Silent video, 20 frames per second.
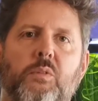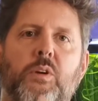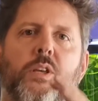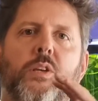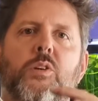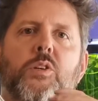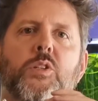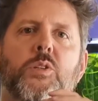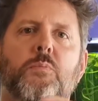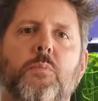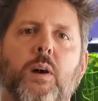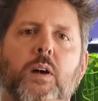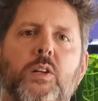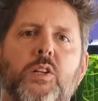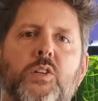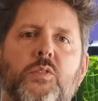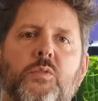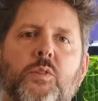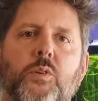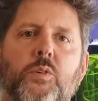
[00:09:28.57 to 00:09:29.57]
we use
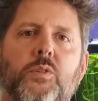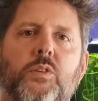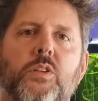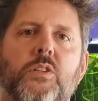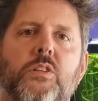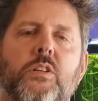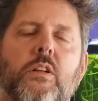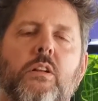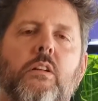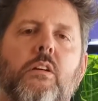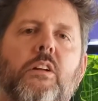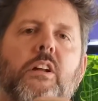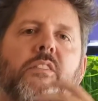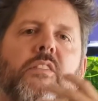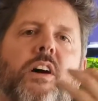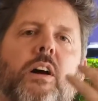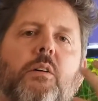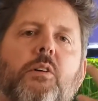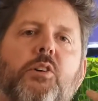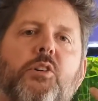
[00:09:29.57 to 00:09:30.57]
sponge filters in a lot
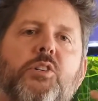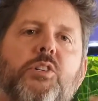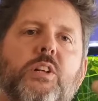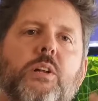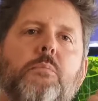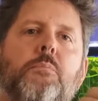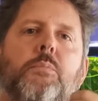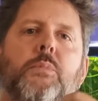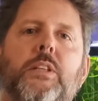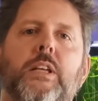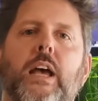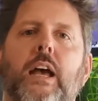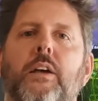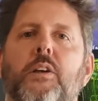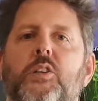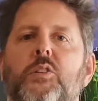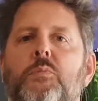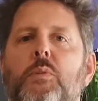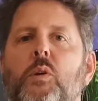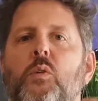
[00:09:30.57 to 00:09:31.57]
of our shrimp
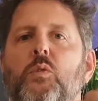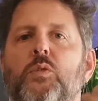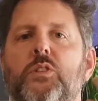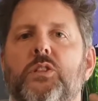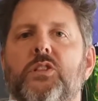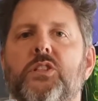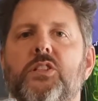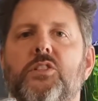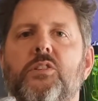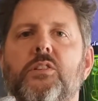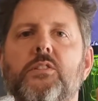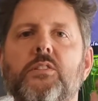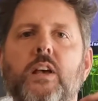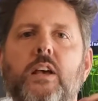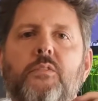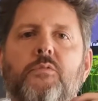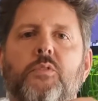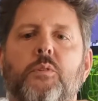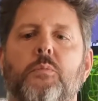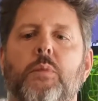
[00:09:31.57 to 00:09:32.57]
tanks because it's just
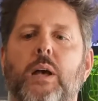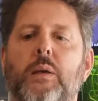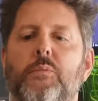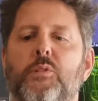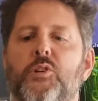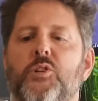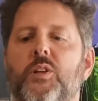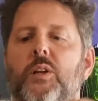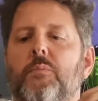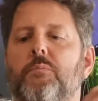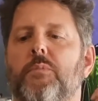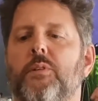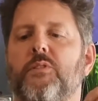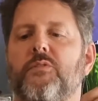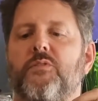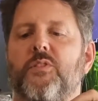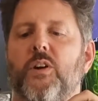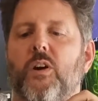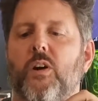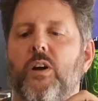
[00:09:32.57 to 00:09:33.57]
safe for baby shrimp
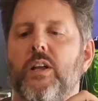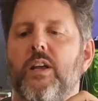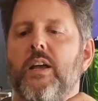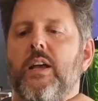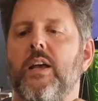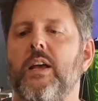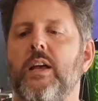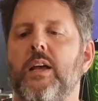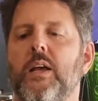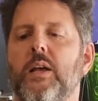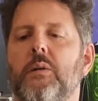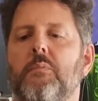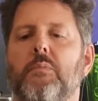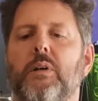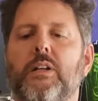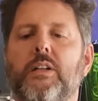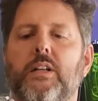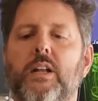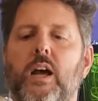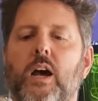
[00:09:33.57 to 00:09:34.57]
and fry.
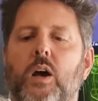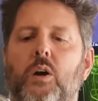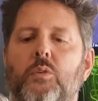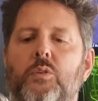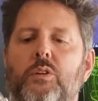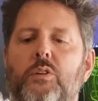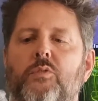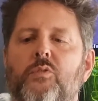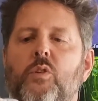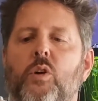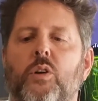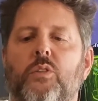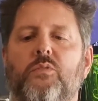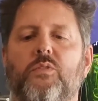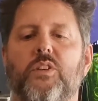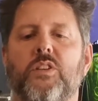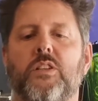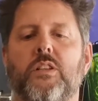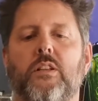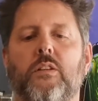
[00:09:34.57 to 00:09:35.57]
But now you've
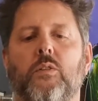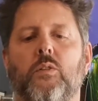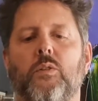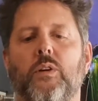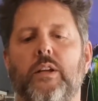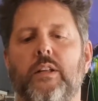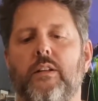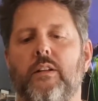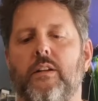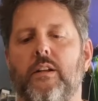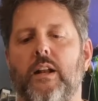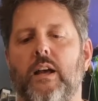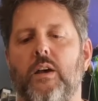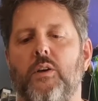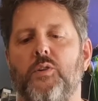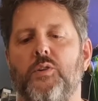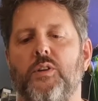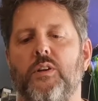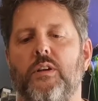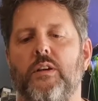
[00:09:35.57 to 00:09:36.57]
got this little
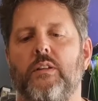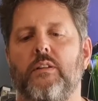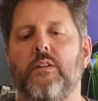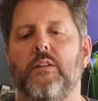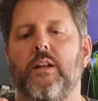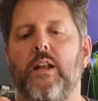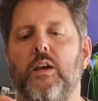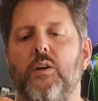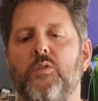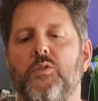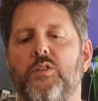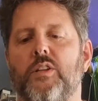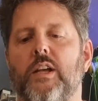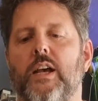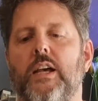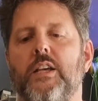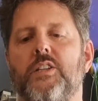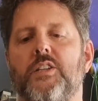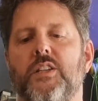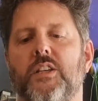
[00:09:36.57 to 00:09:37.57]
enclosed
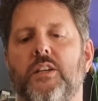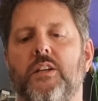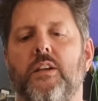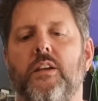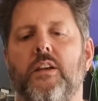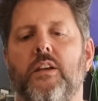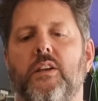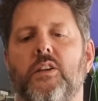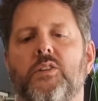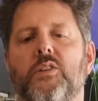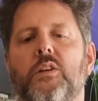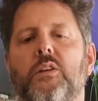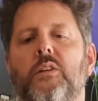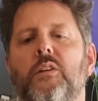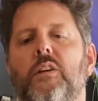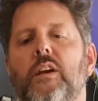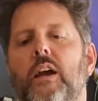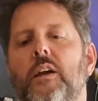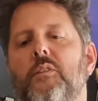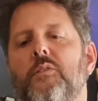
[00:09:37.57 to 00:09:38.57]
casing. So
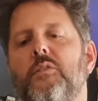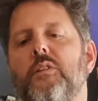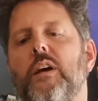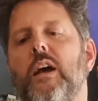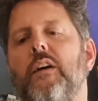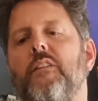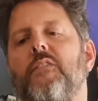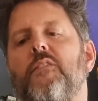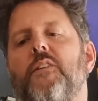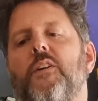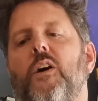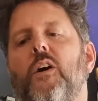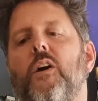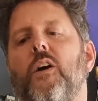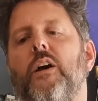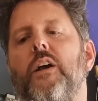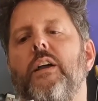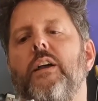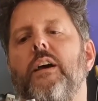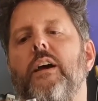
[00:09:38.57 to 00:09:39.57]
you're going to have
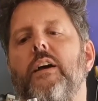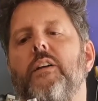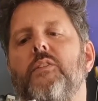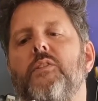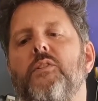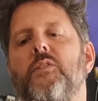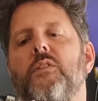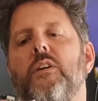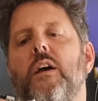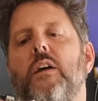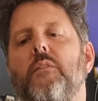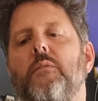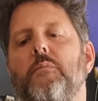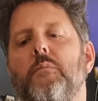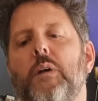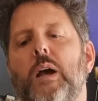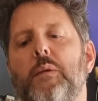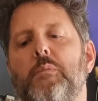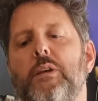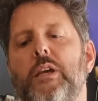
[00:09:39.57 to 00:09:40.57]
fry
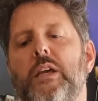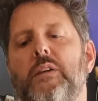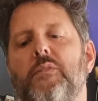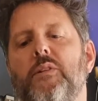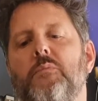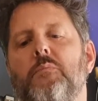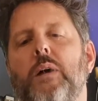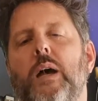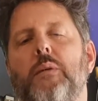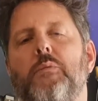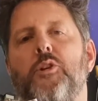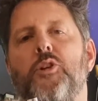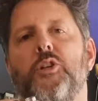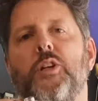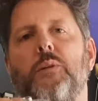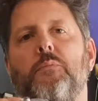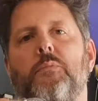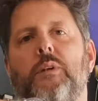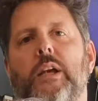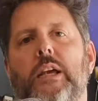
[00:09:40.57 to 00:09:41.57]
and maybe even baby
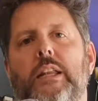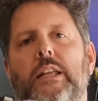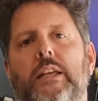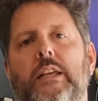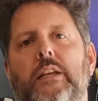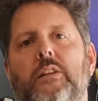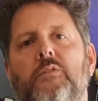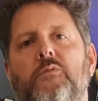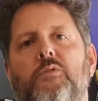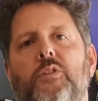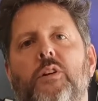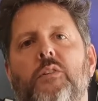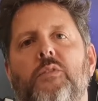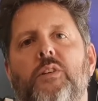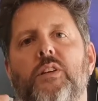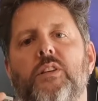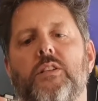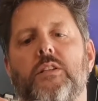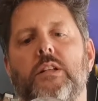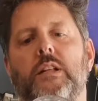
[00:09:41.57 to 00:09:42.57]
shrimp getting in through
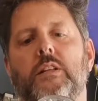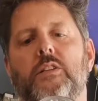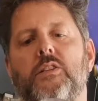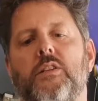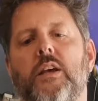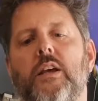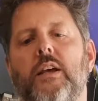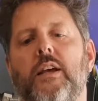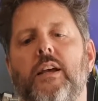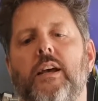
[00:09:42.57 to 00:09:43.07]
these slits